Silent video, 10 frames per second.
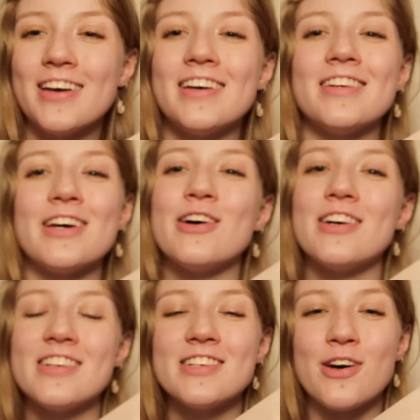and
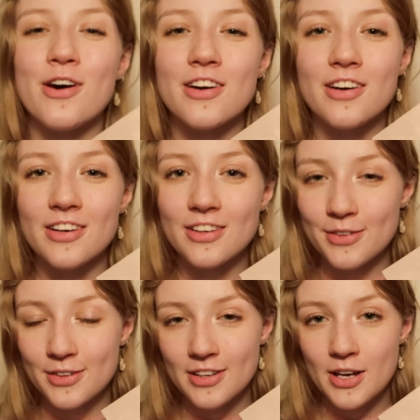our darker
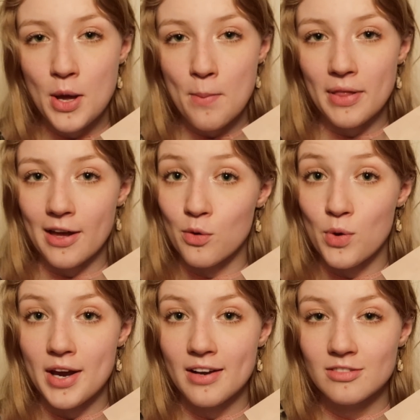black and white.